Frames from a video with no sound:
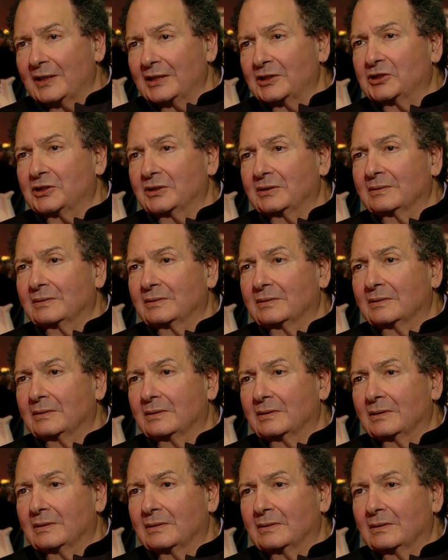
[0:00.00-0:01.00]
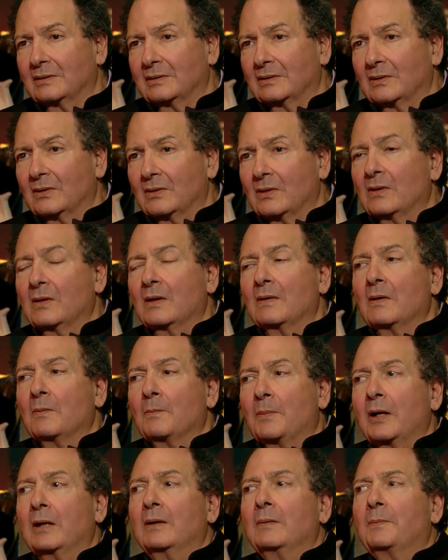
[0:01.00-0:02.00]
Pre-independence, clearly,
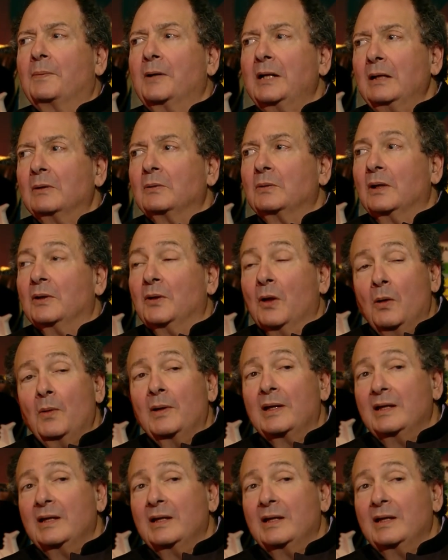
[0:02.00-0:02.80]
pre-mandate, independence.